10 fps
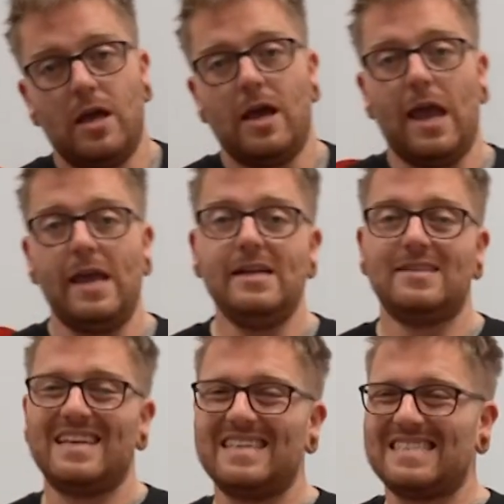heat
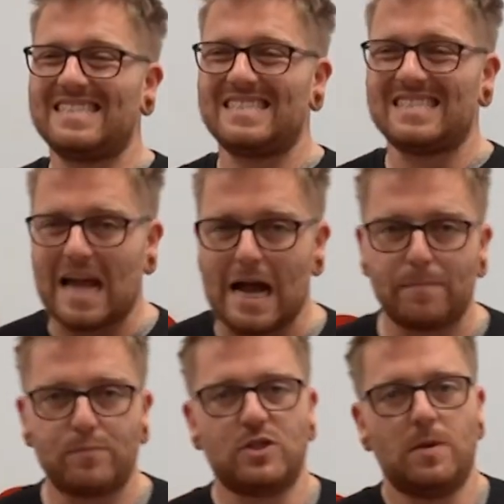
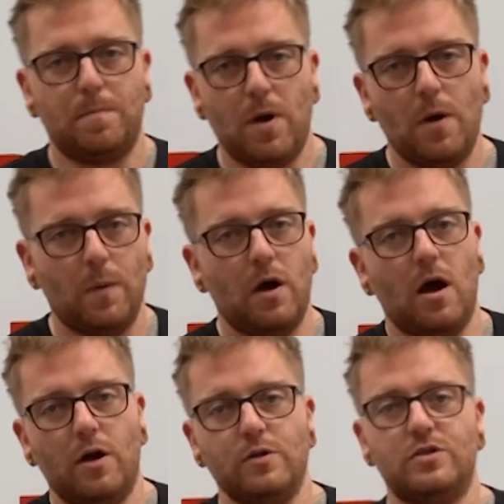saps power
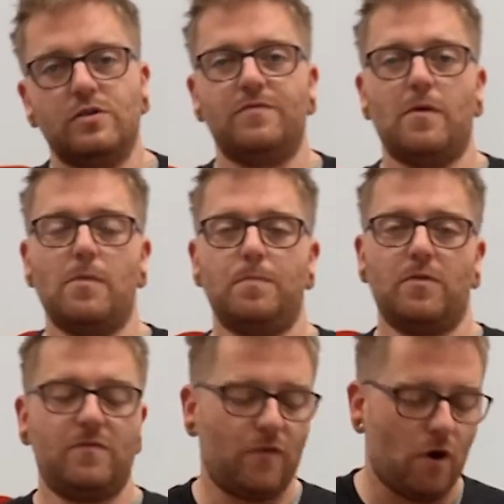out of
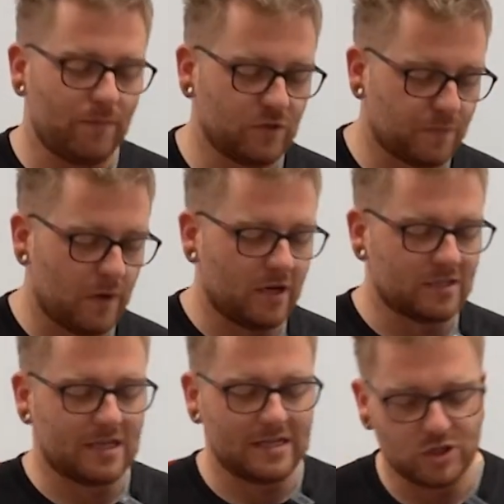performance
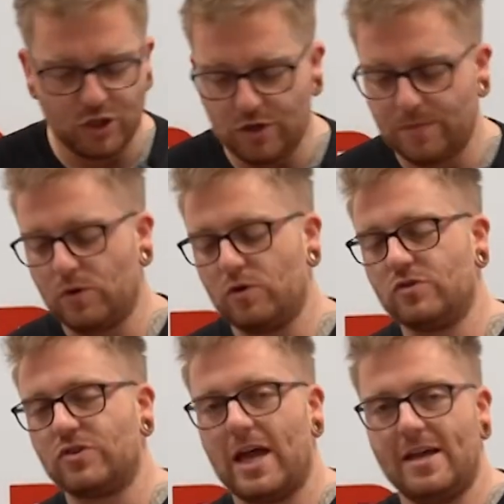parts like
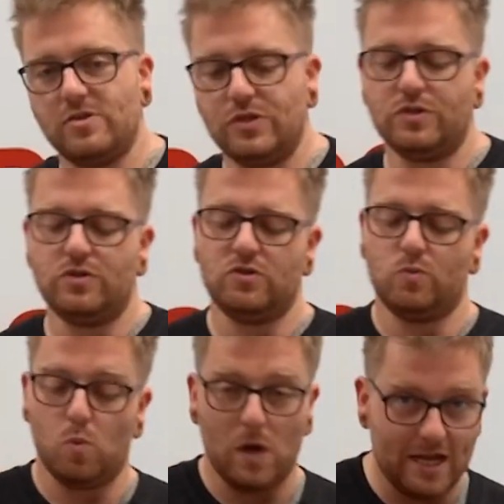turbos, engines,
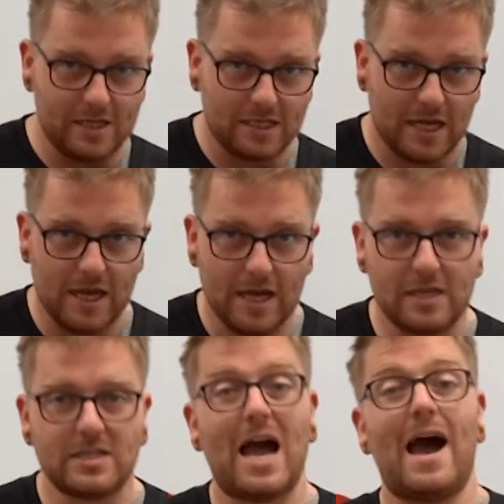
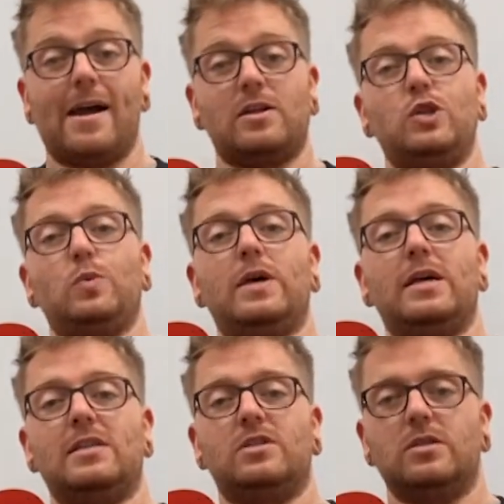wastegates,
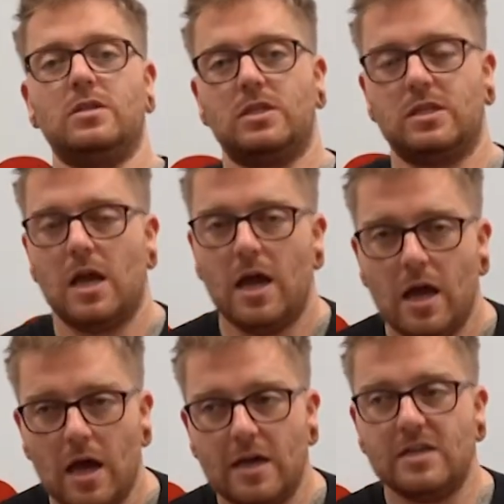actuators.
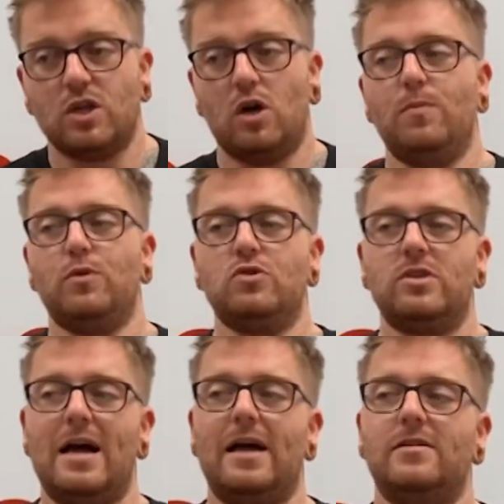It's almost
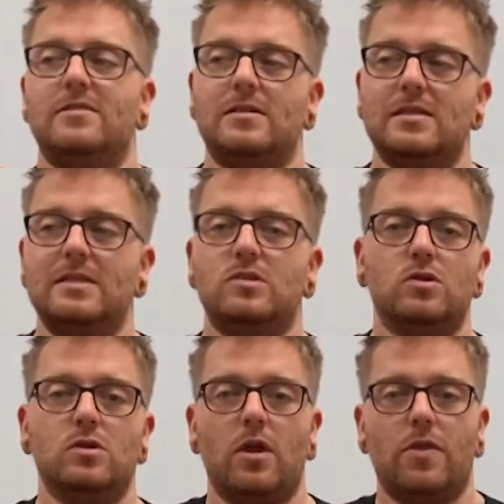like there's a
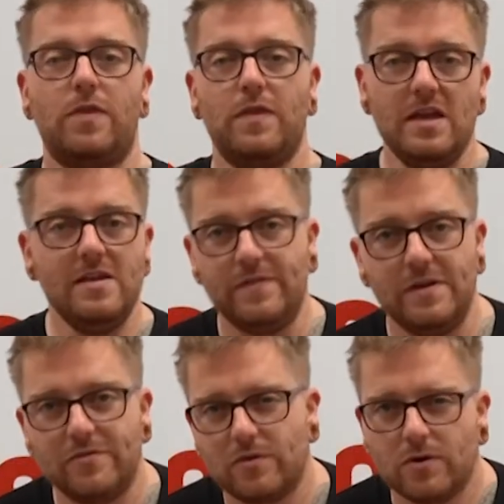little
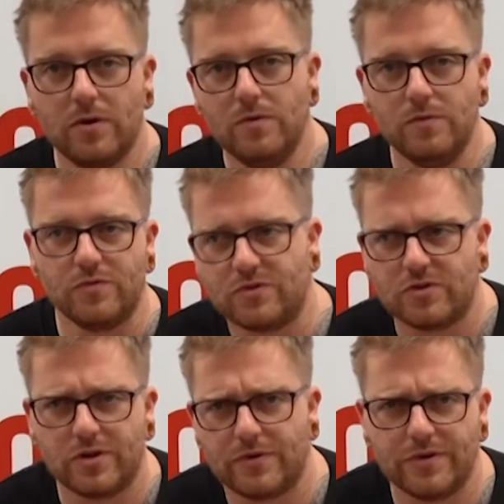thieving raccoon
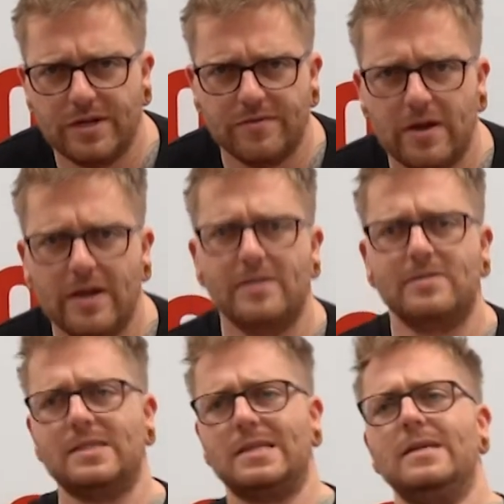scurrying around
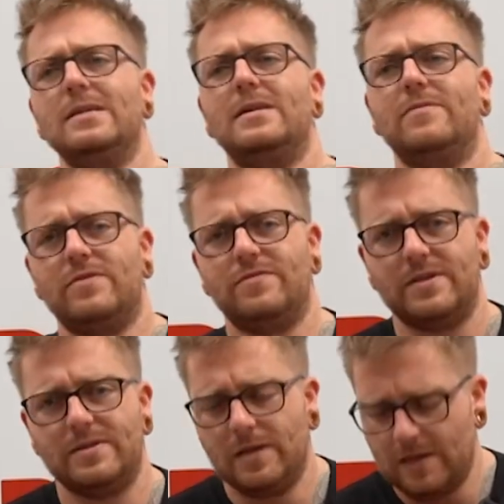stealing everything.